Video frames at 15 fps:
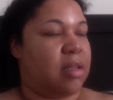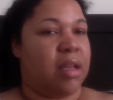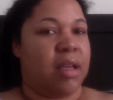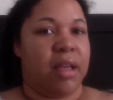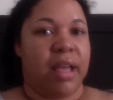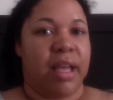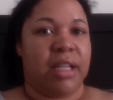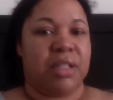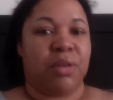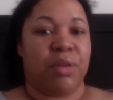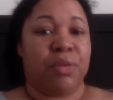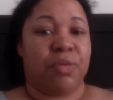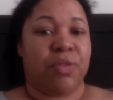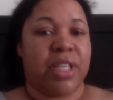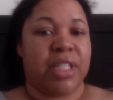
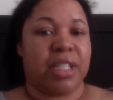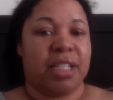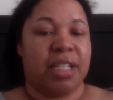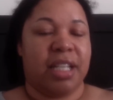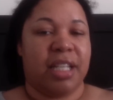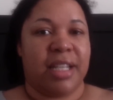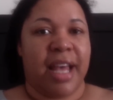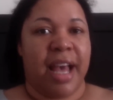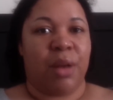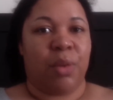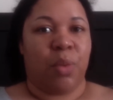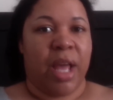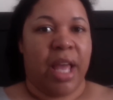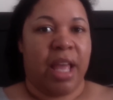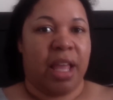the risk didn't
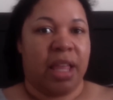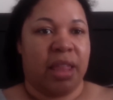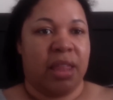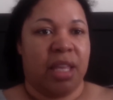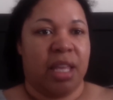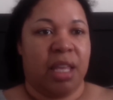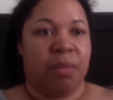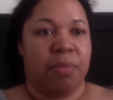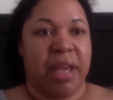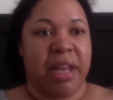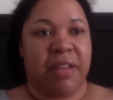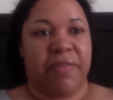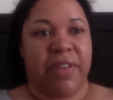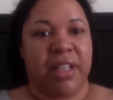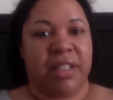outweigh the
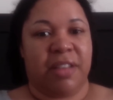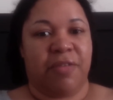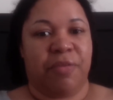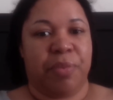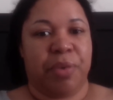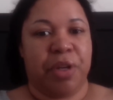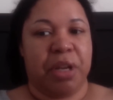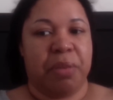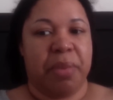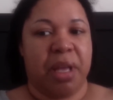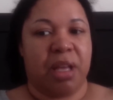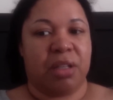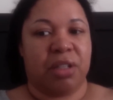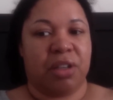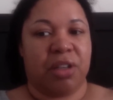benefits of putting me
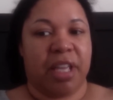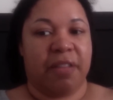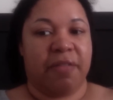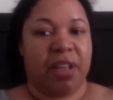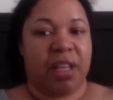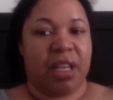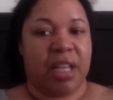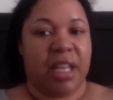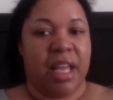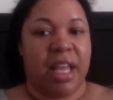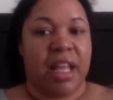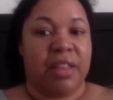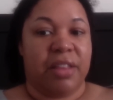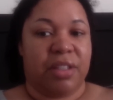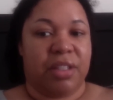under, given
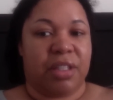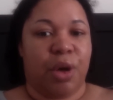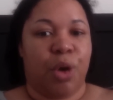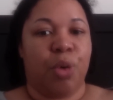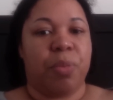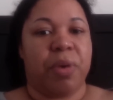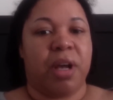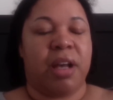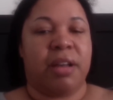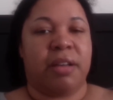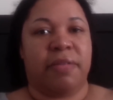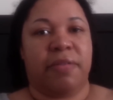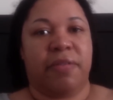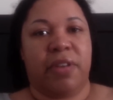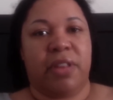the scope
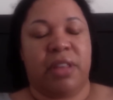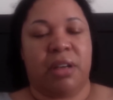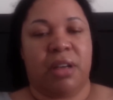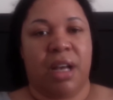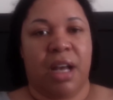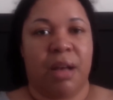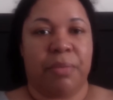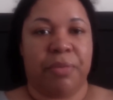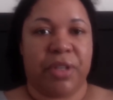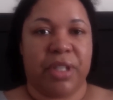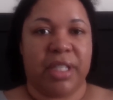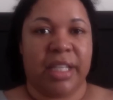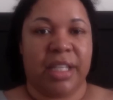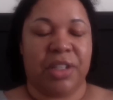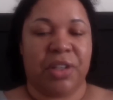of the
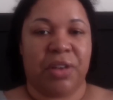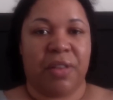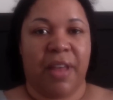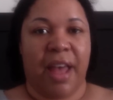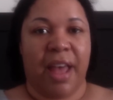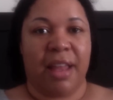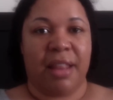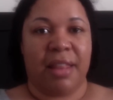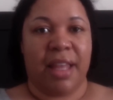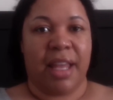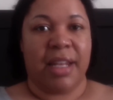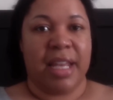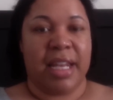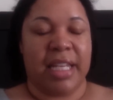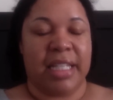procedure
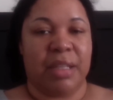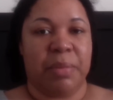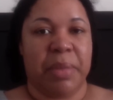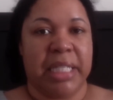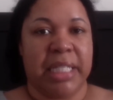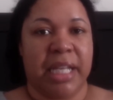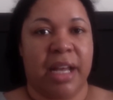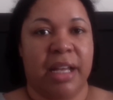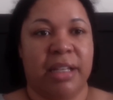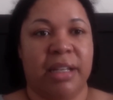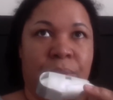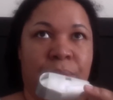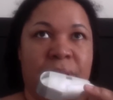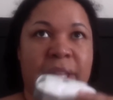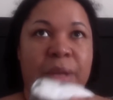that needed to be done.
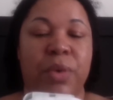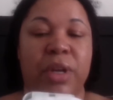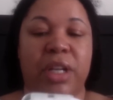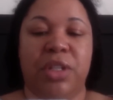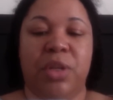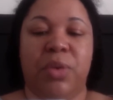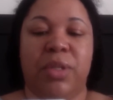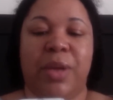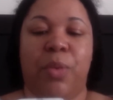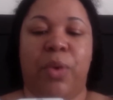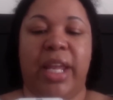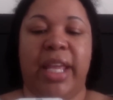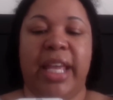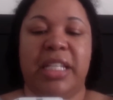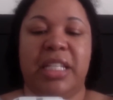What they want to do is they
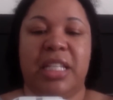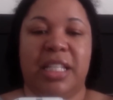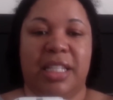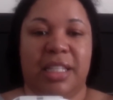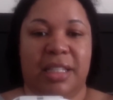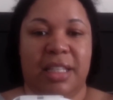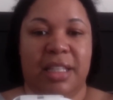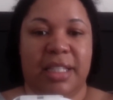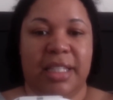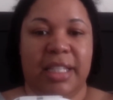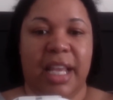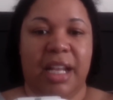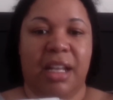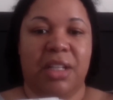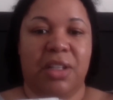want to get to the
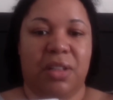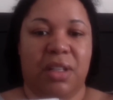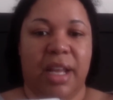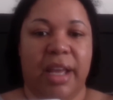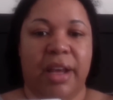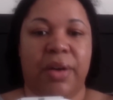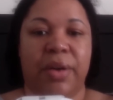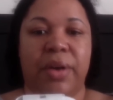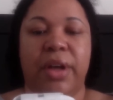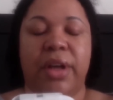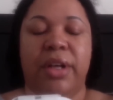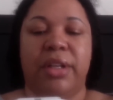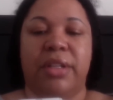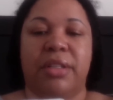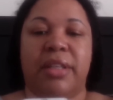skin under the nail.
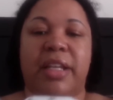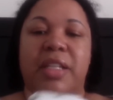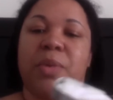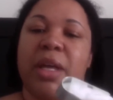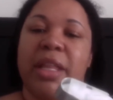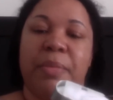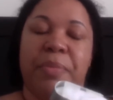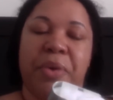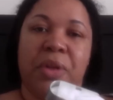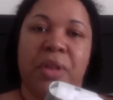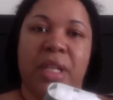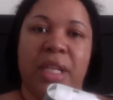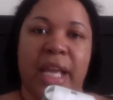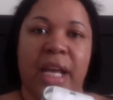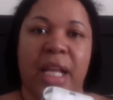So that's why they pull
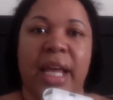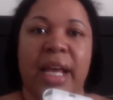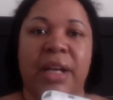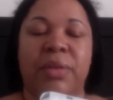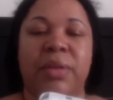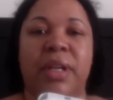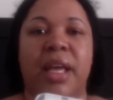the nail out.